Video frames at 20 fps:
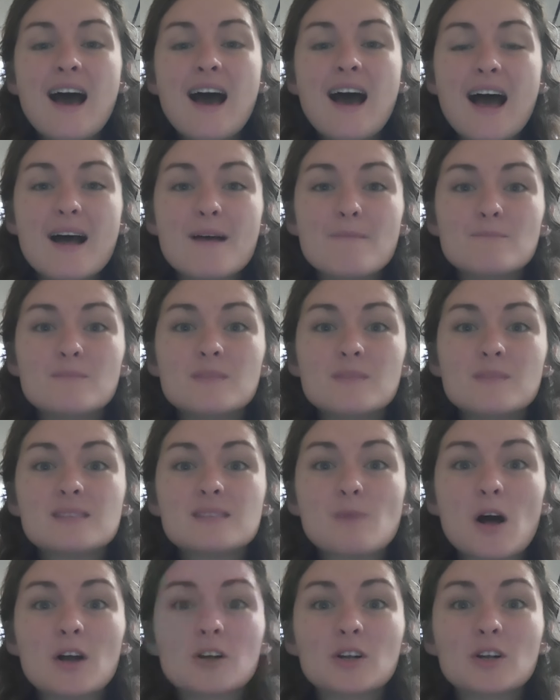Um,
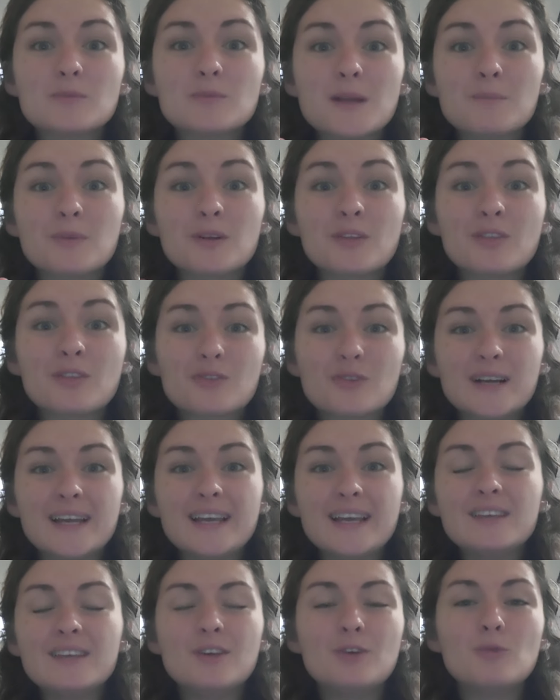small group number
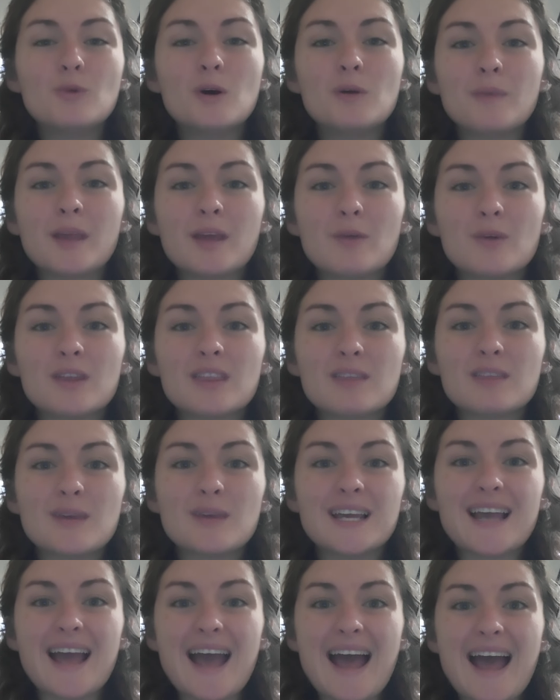three, you will meet with
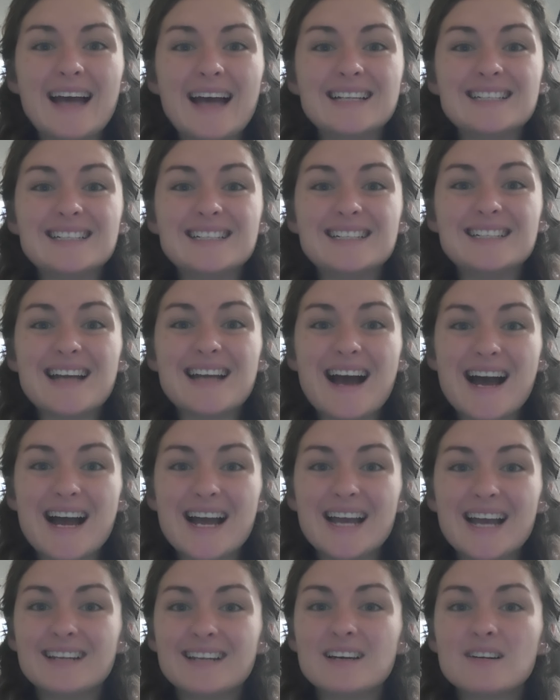me at
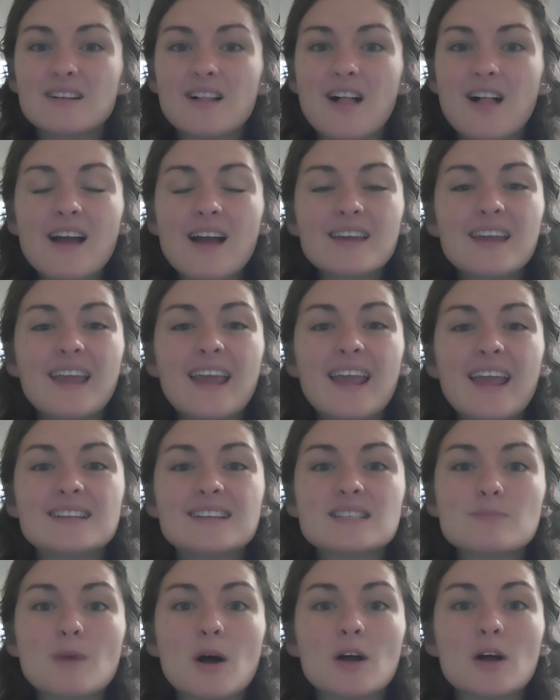nine o'clock.
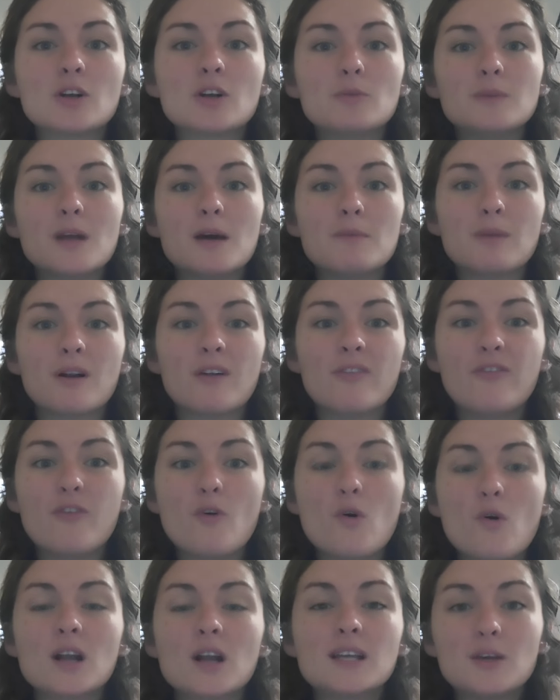In small group number
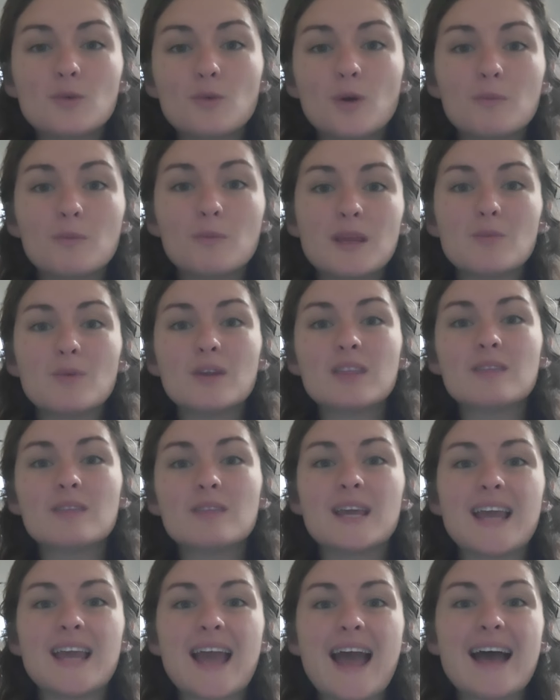four, you will meet with
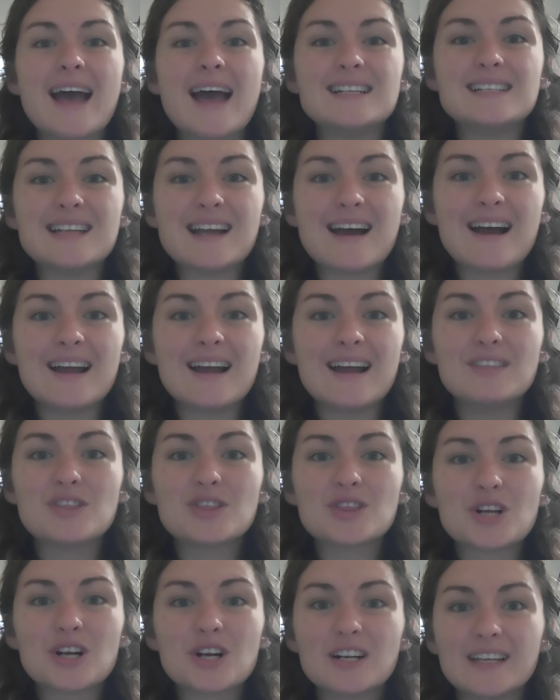me at
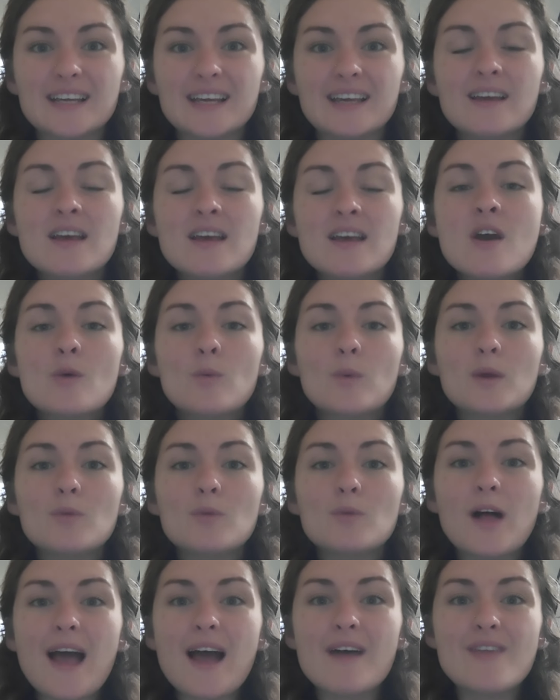9.30. We
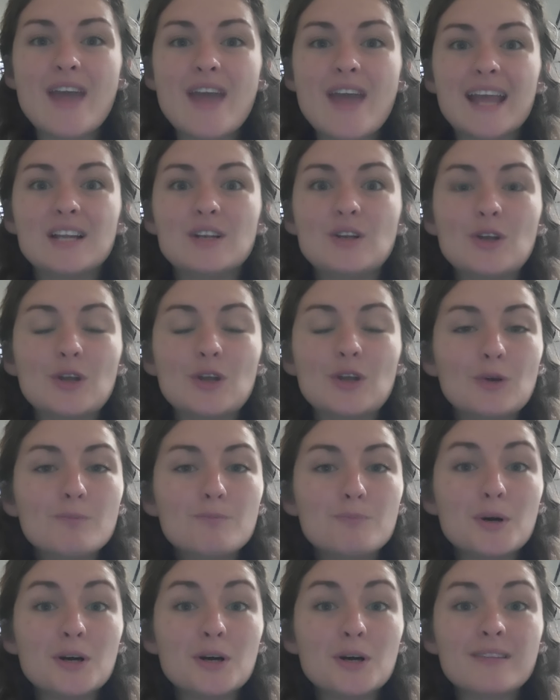will have a new
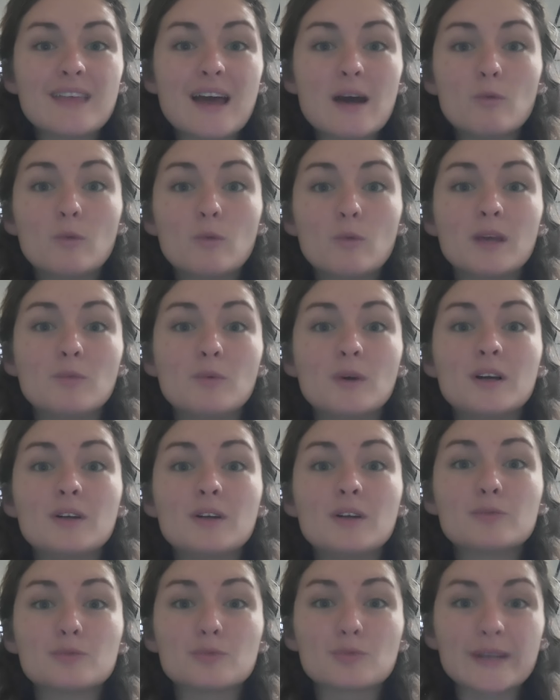book that we
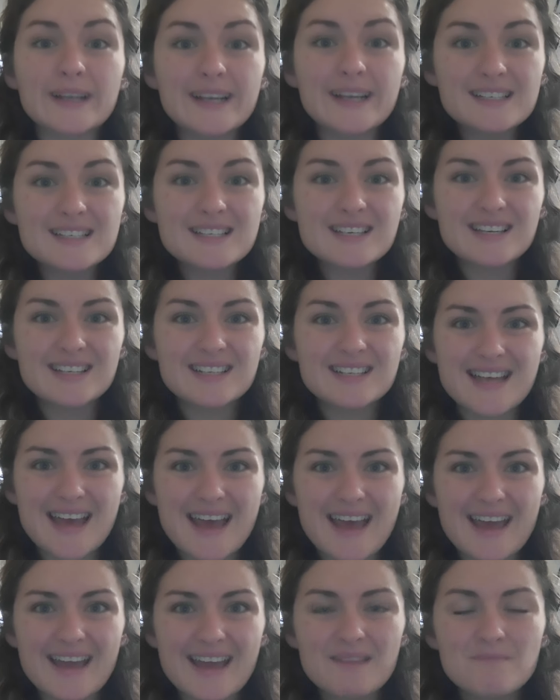will read
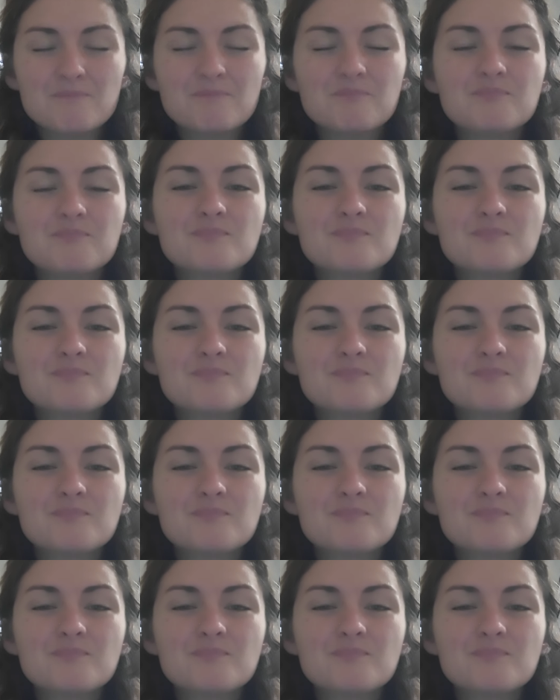today.